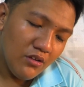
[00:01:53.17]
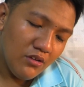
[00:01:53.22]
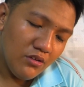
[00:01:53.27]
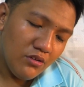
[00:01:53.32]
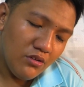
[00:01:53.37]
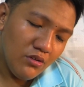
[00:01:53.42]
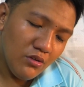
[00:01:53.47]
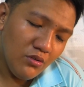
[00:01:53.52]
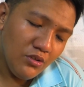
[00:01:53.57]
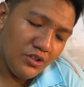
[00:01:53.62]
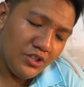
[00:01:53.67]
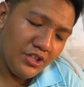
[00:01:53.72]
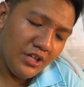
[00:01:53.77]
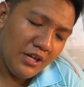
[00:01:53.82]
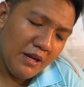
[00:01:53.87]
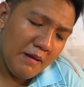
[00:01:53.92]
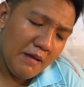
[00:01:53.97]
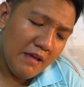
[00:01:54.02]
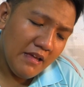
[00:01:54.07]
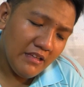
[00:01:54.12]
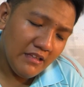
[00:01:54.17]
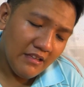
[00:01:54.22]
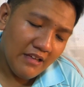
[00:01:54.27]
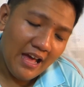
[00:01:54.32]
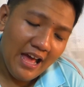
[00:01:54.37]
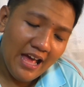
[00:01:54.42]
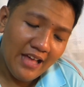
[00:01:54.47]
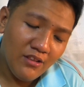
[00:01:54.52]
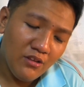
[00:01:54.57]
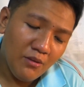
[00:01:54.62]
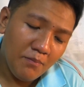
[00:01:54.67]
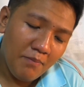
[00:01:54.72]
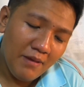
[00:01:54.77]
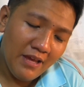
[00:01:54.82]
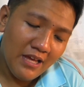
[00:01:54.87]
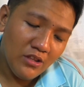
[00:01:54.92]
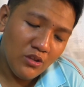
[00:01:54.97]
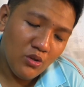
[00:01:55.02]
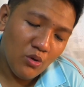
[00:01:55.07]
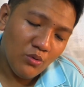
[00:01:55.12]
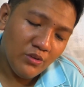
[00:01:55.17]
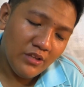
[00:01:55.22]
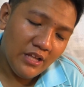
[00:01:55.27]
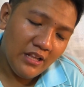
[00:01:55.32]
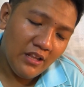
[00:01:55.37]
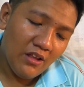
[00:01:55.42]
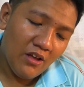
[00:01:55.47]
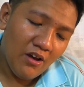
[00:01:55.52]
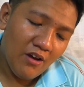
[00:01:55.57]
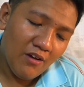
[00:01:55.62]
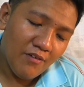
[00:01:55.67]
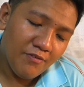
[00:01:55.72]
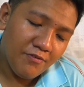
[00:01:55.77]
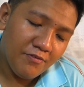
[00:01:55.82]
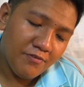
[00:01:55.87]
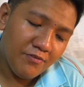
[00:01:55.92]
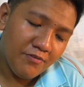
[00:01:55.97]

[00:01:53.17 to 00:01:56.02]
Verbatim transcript: So she had to pay a total of